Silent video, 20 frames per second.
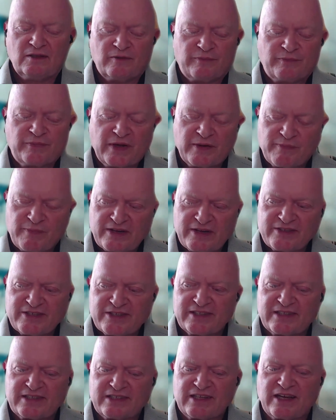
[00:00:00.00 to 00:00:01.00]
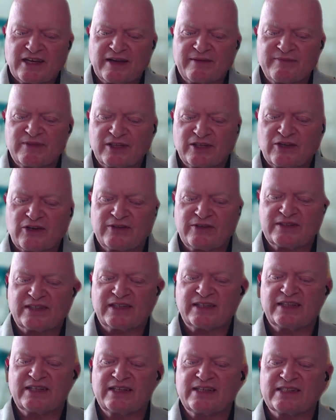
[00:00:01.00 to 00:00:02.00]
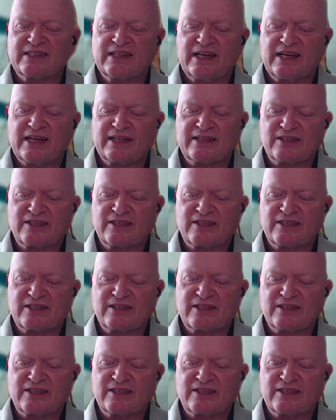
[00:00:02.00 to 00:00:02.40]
but most of the time the content is there.